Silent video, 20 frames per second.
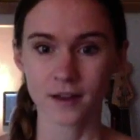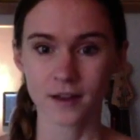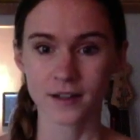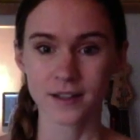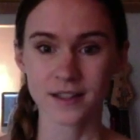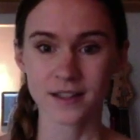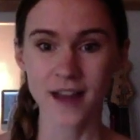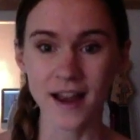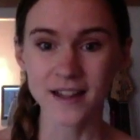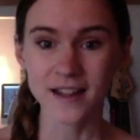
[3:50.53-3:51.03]

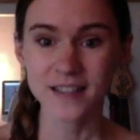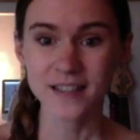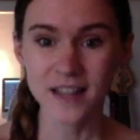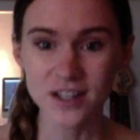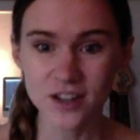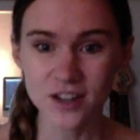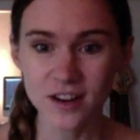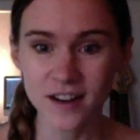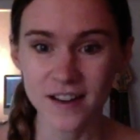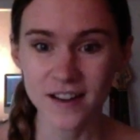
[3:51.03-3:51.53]

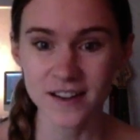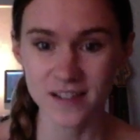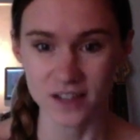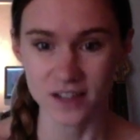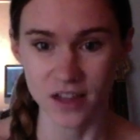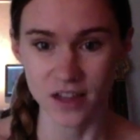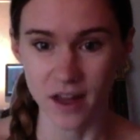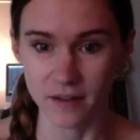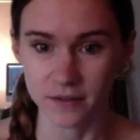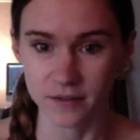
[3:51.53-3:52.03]
Taxation is
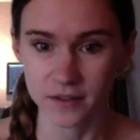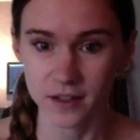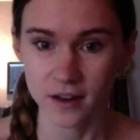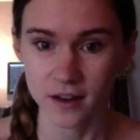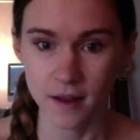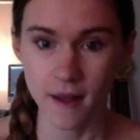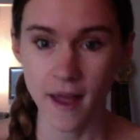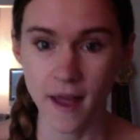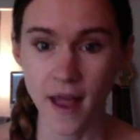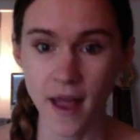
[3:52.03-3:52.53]
theft.
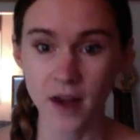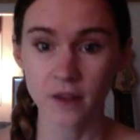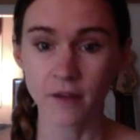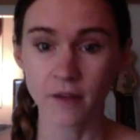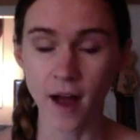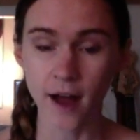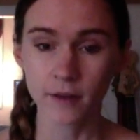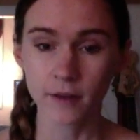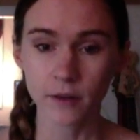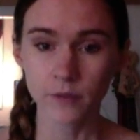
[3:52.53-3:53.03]
And if
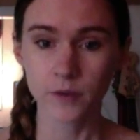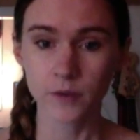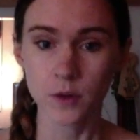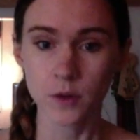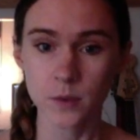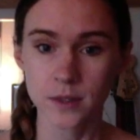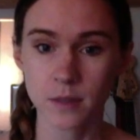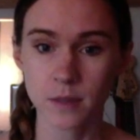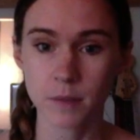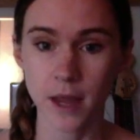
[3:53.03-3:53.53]
I
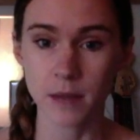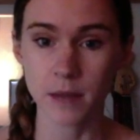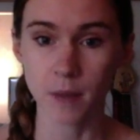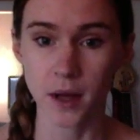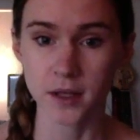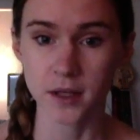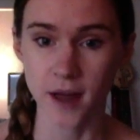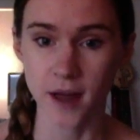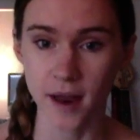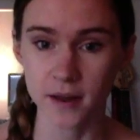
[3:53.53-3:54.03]
refuse to pay my
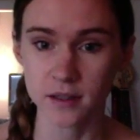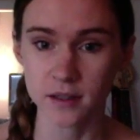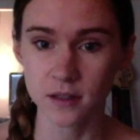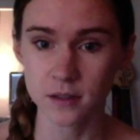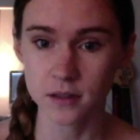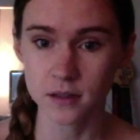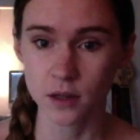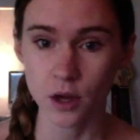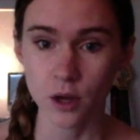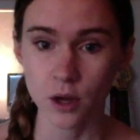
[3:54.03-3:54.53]

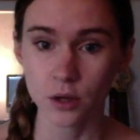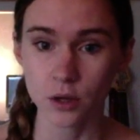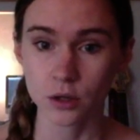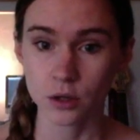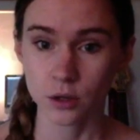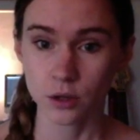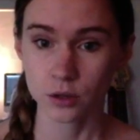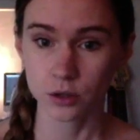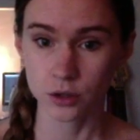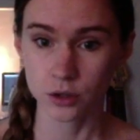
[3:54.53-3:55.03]
taxes,
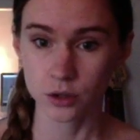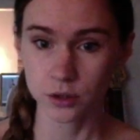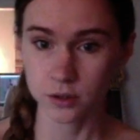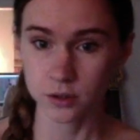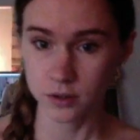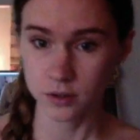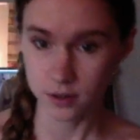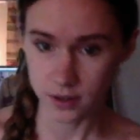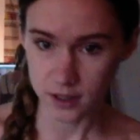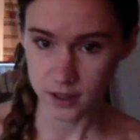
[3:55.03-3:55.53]

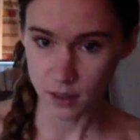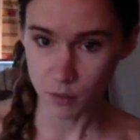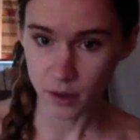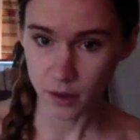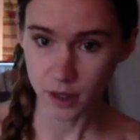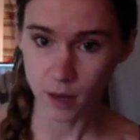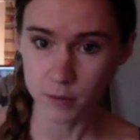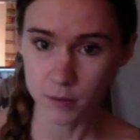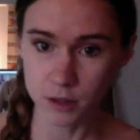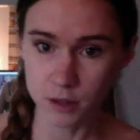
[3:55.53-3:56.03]
does someone
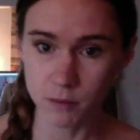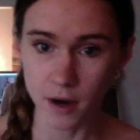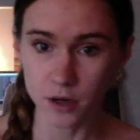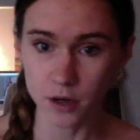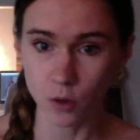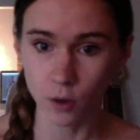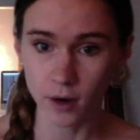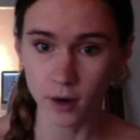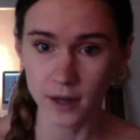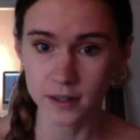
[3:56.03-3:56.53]
come to my
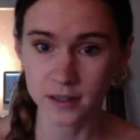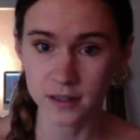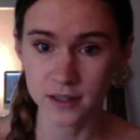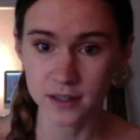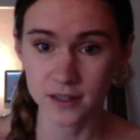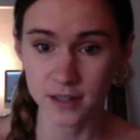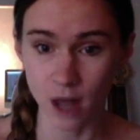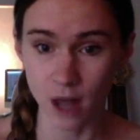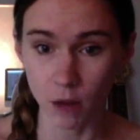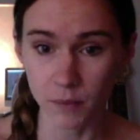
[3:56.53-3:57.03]
door and
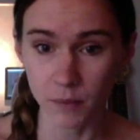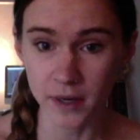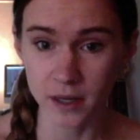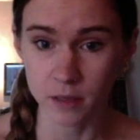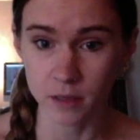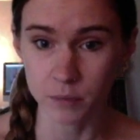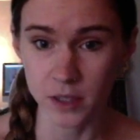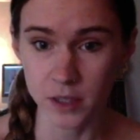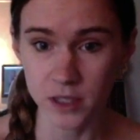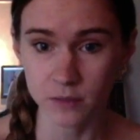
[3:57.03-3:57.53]
tell me in a
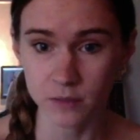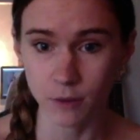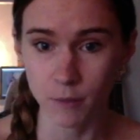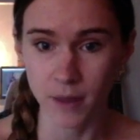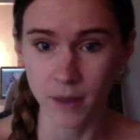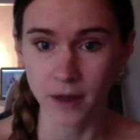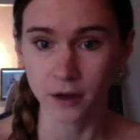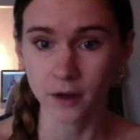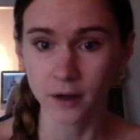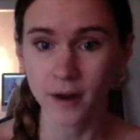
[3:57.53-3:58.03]
peaceful
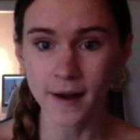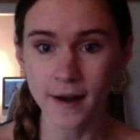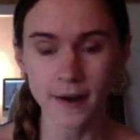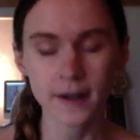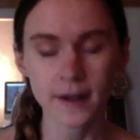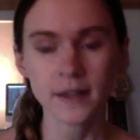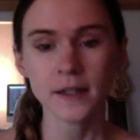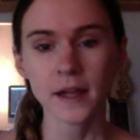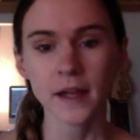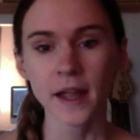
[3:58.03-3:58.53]
manner,
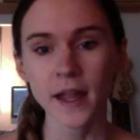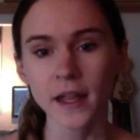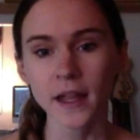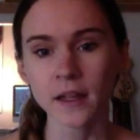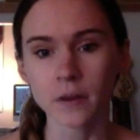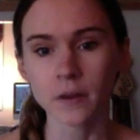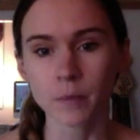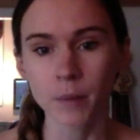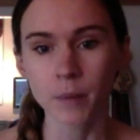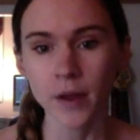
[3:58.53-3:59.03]
hey,
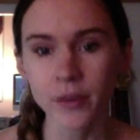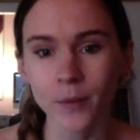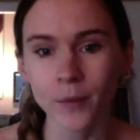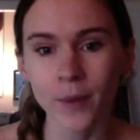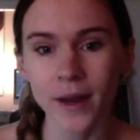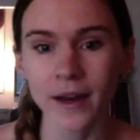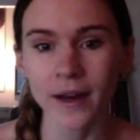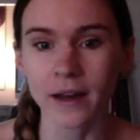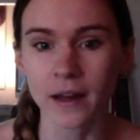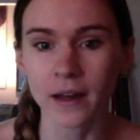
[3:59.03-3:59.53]
by the
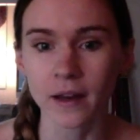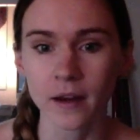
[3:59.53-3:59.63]
way,